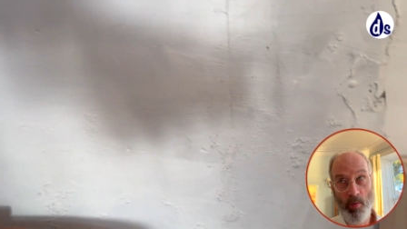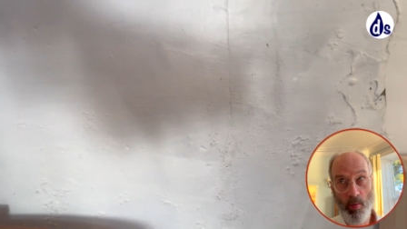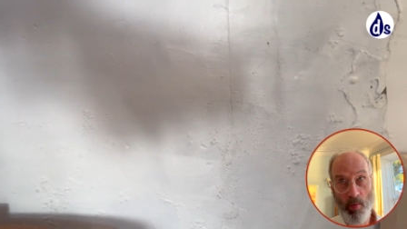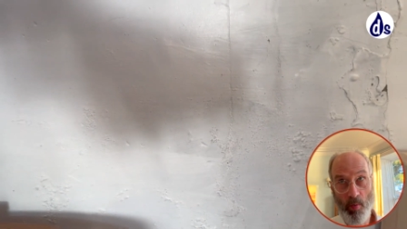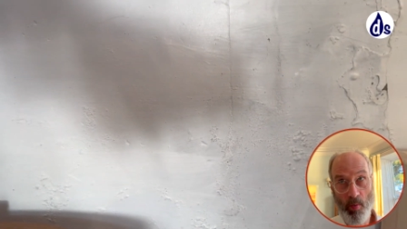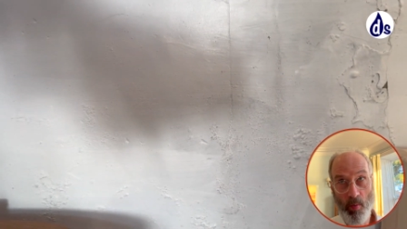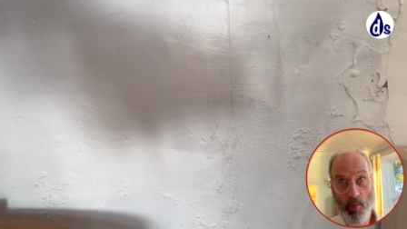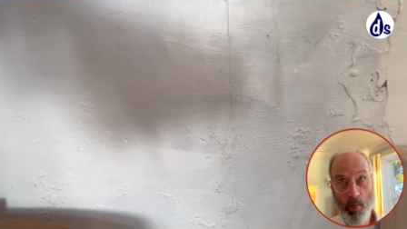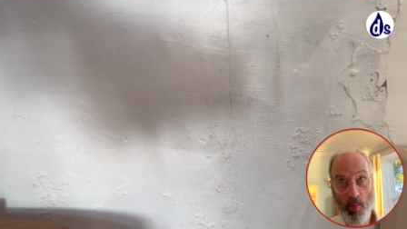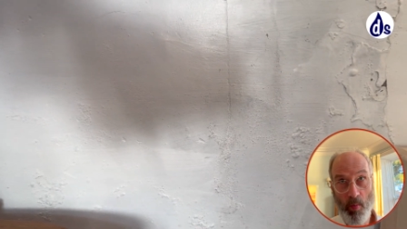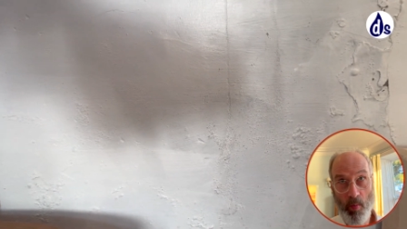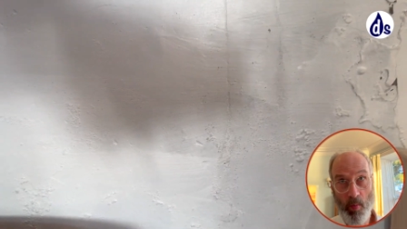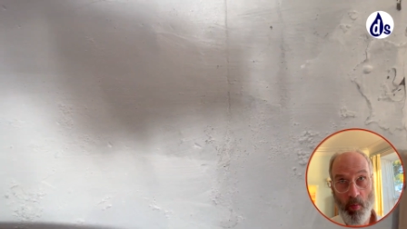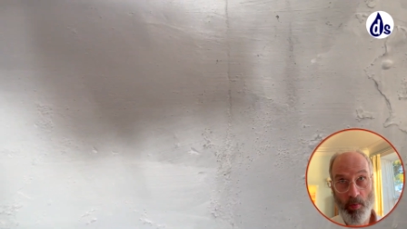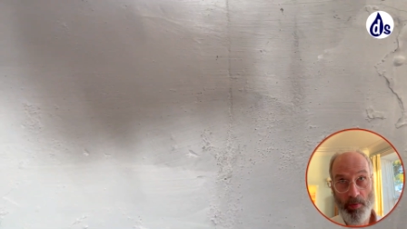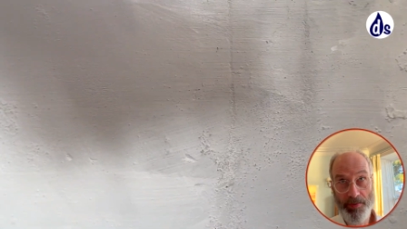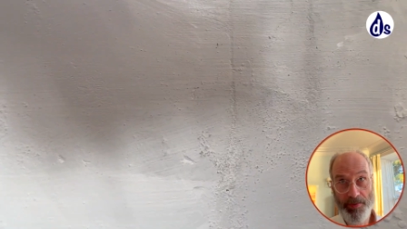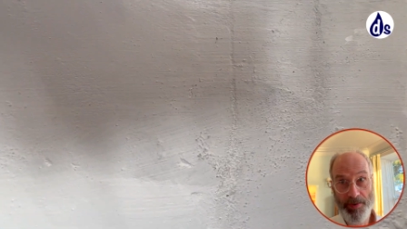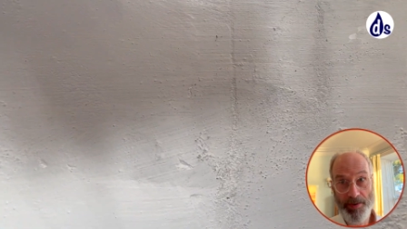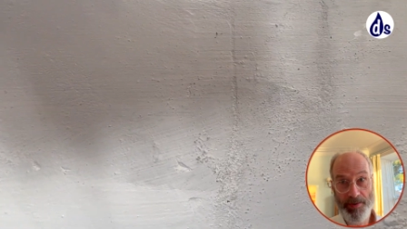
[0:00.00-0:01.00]

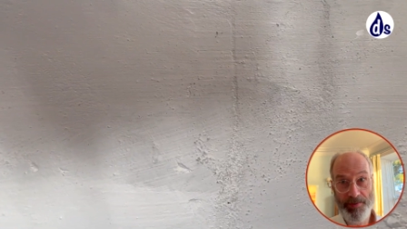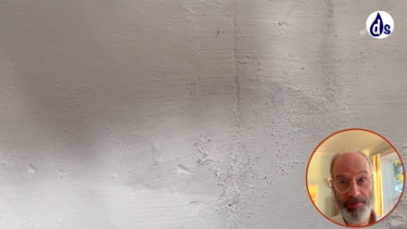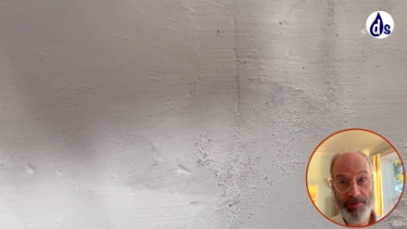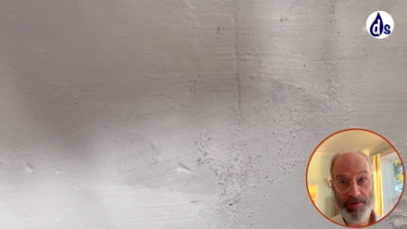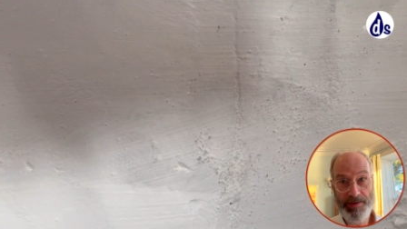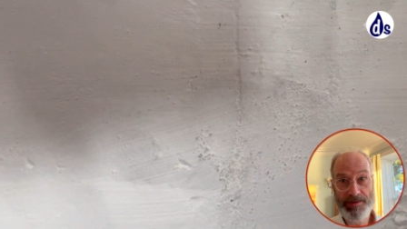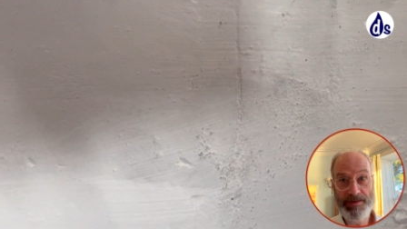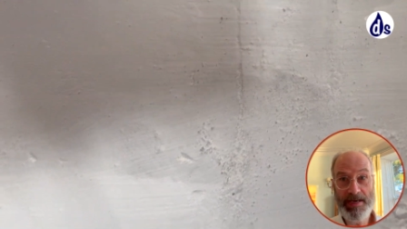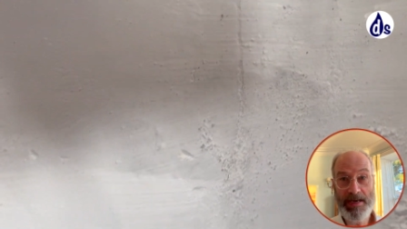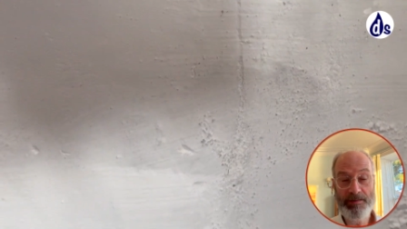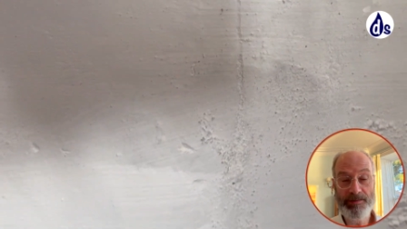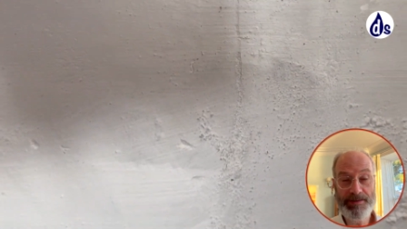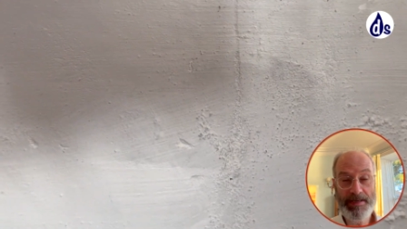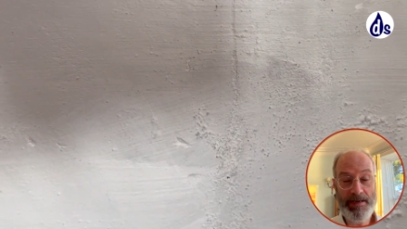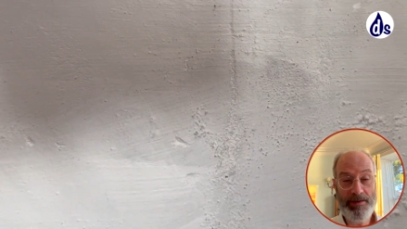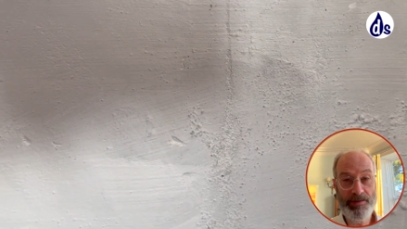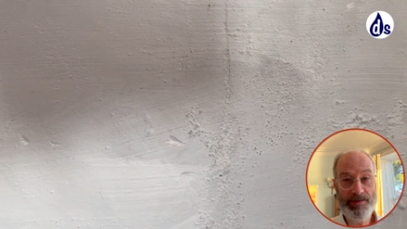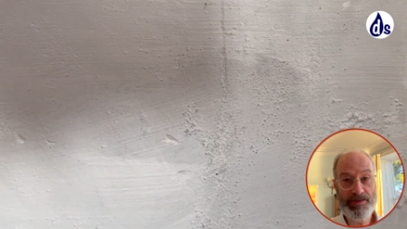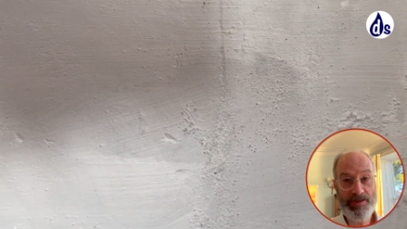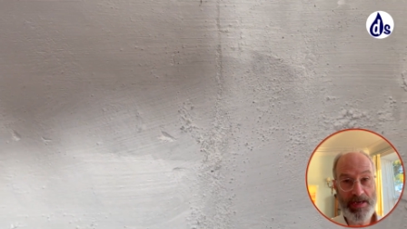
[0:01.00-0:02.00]
the
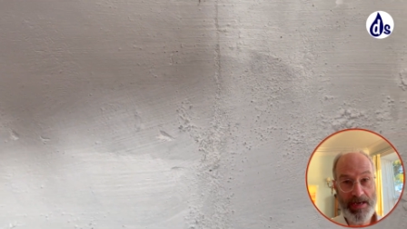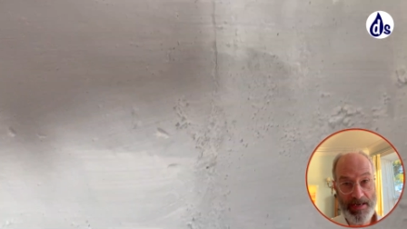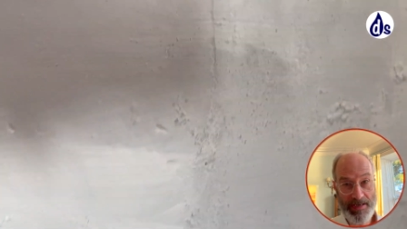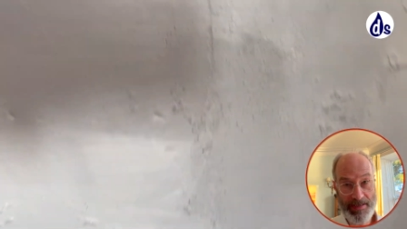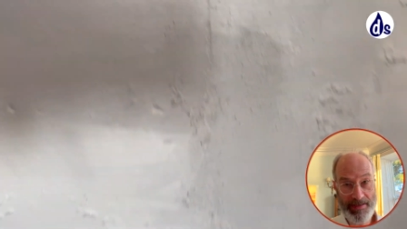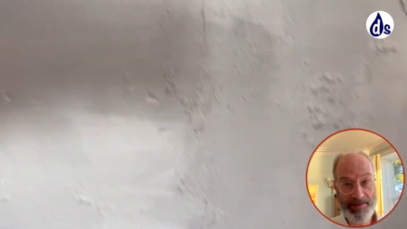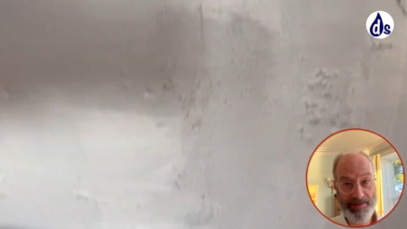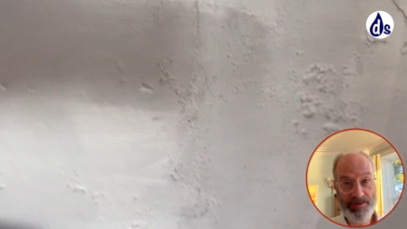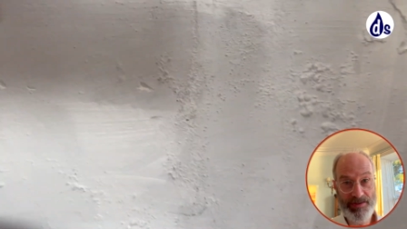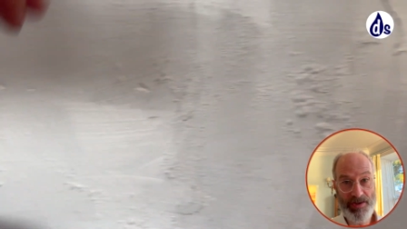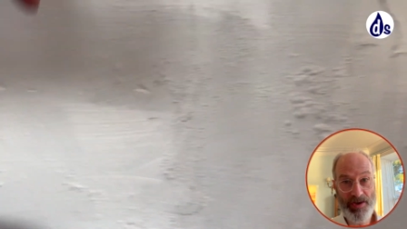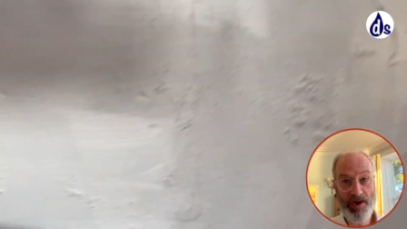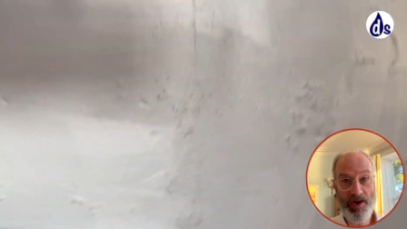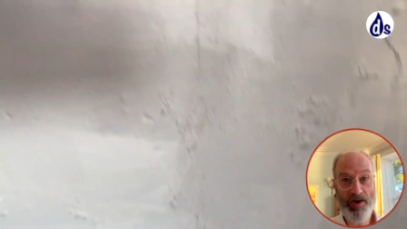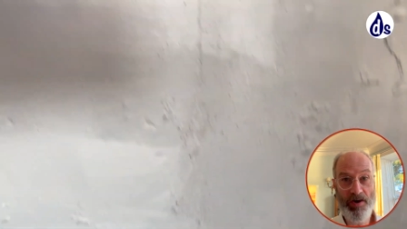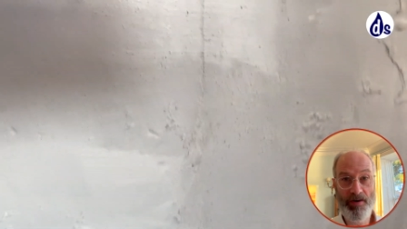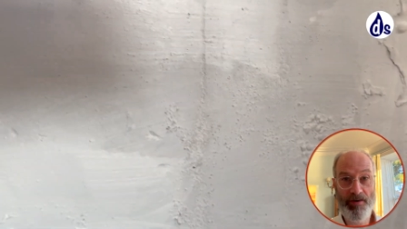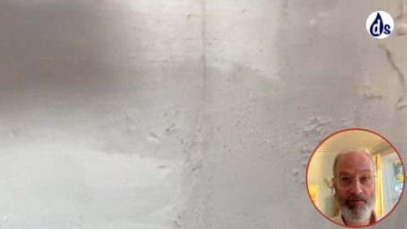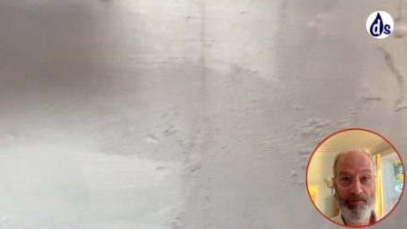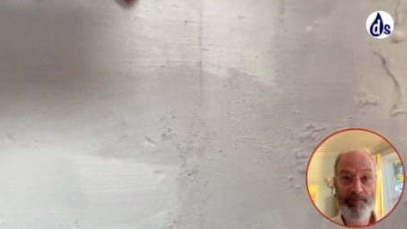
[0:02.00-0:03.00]
telltale signs
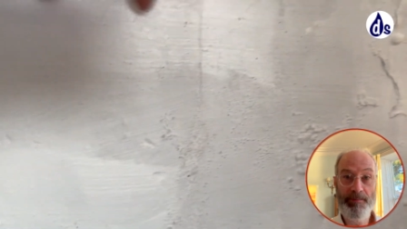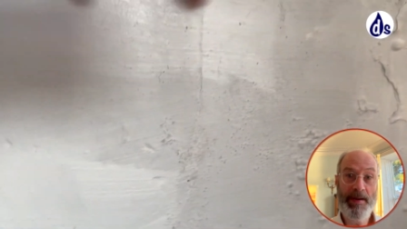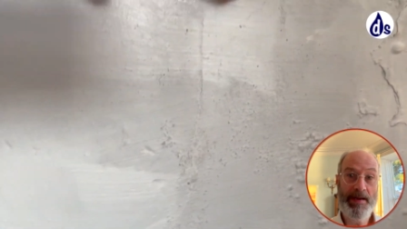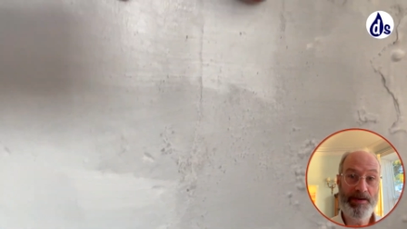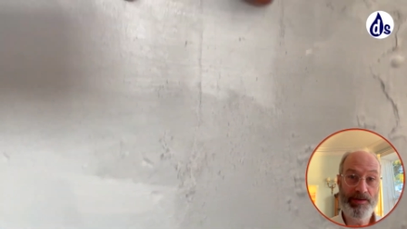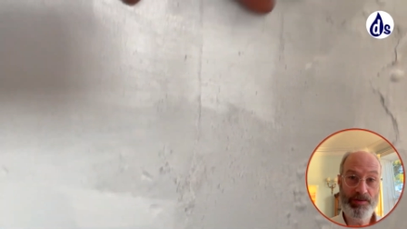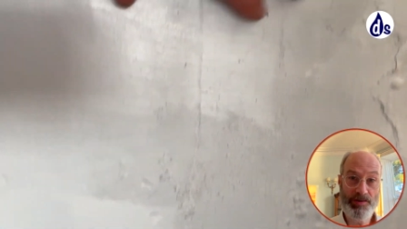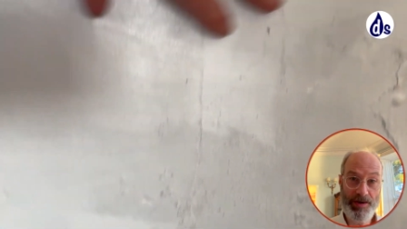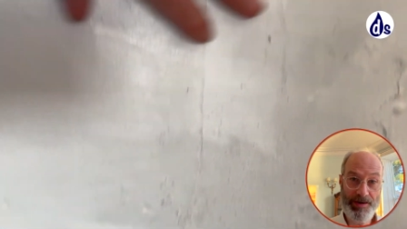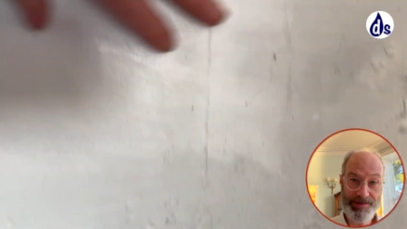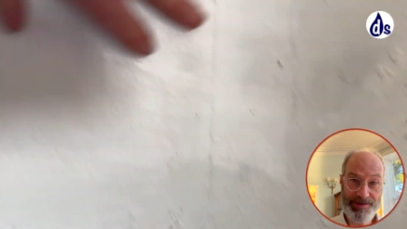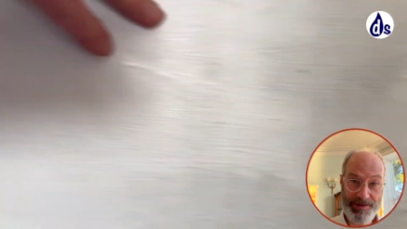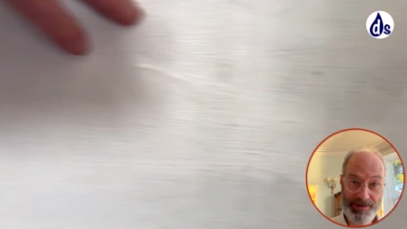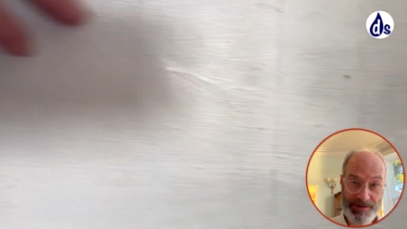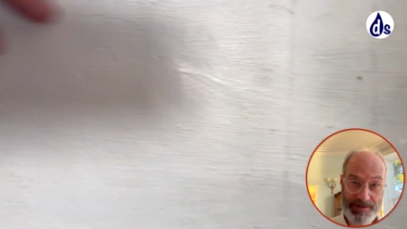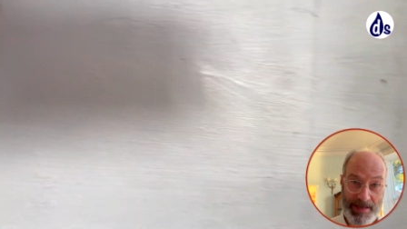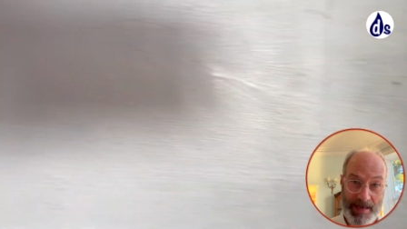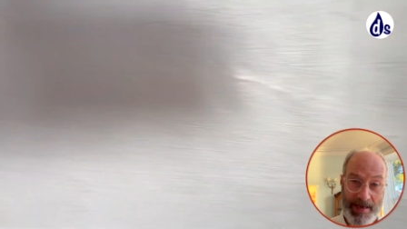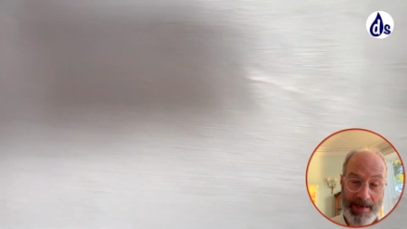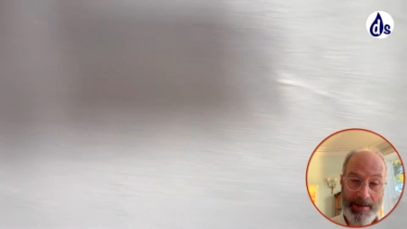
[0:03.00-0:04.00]
of penetrating
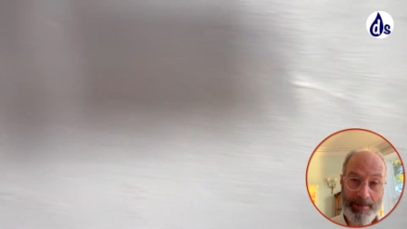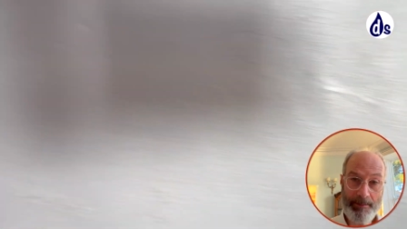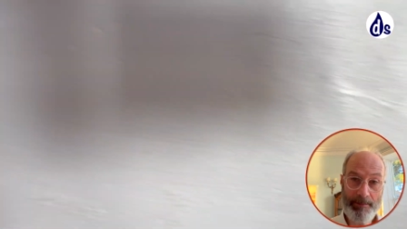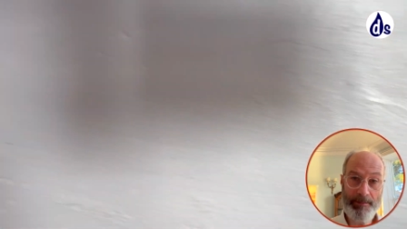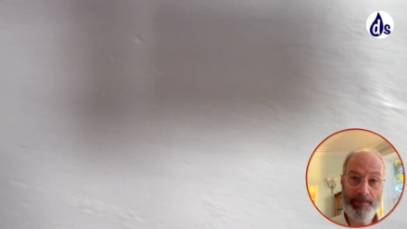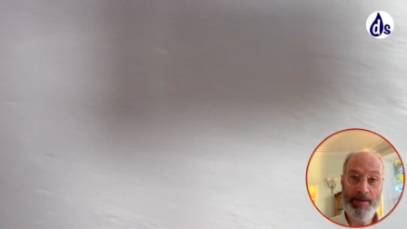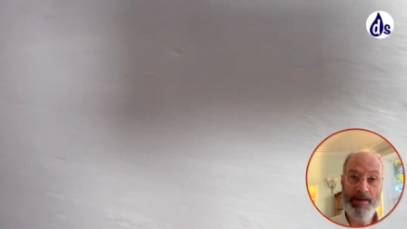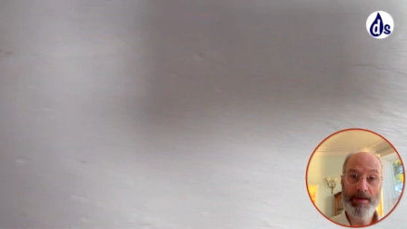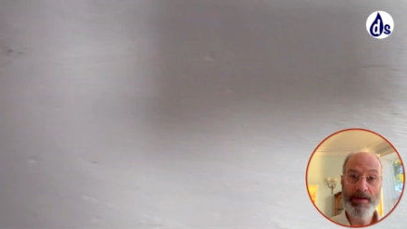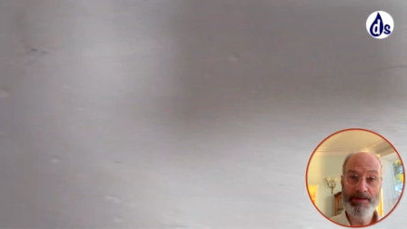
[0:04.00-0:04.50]
damp